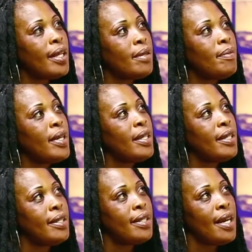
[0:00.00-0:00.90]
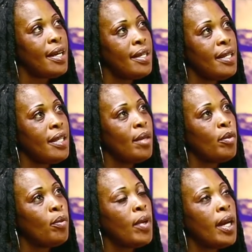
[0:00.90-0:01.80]
is made in Tadi na my
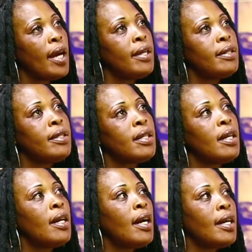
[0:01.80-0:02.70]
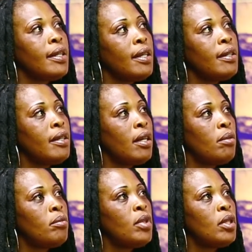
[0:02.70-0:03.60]
boy. And I think the
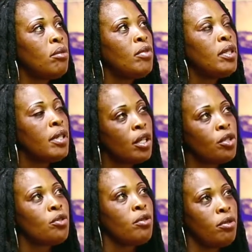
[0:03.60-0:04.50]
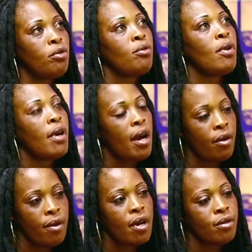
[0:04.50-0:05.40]
me me shows so
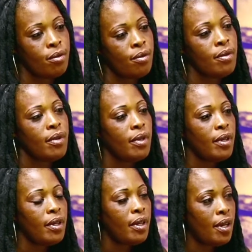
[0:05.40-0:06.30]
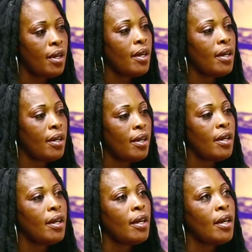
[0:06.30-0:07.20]
across. Across shows, Ebony
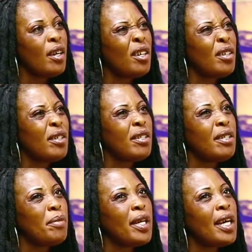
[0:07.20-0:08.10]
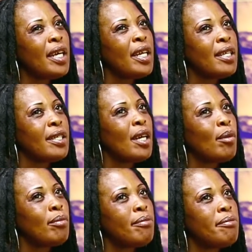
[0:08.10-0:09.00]
shows. Oh, and they make it
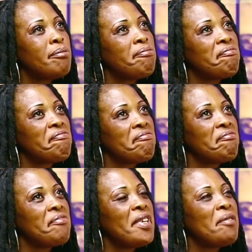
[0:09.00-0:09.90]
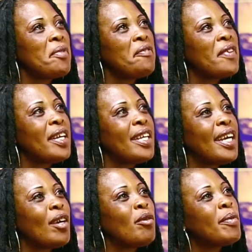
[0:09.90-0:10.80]
some. Me me find
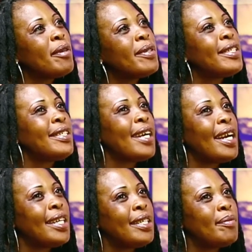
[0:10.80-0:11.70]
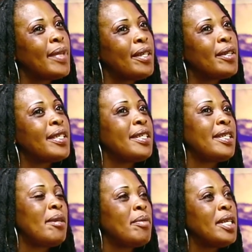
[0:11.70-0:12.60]
the Kumewood side, but all the
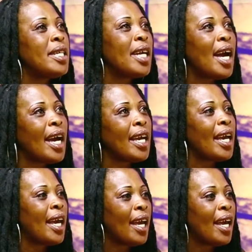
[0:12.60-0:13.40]
same, ni na ye.